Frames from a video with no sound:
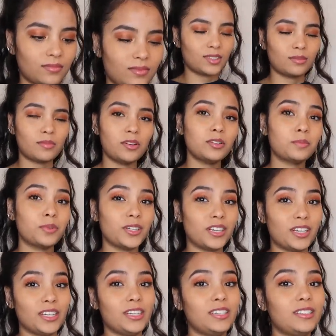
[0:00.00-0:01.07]
Smells pretty
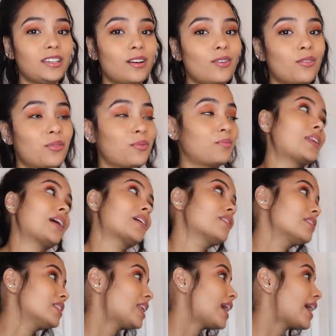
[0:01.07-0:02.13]
good though, not gonna